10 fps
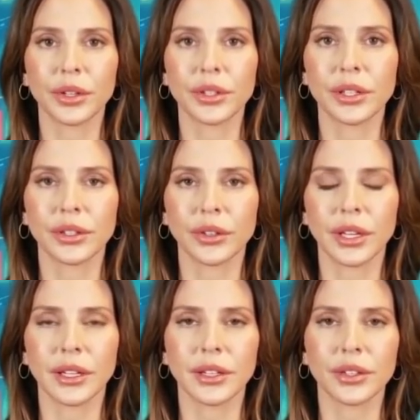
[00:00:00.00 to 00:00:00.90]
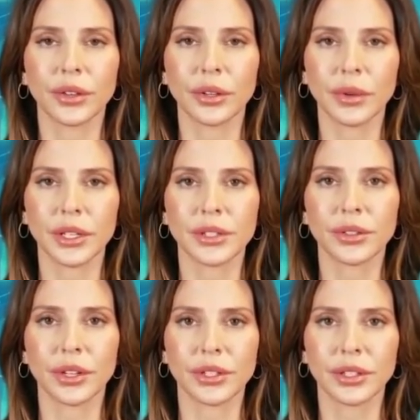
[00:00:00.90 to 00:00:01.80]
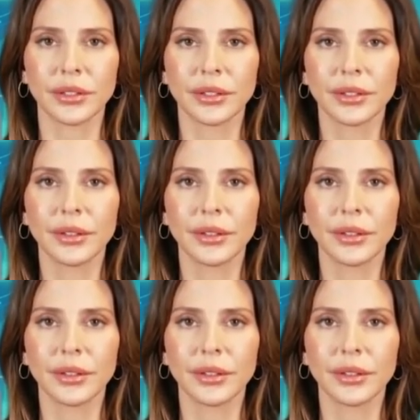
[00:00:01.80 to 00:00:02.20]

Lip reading: you just created during registration.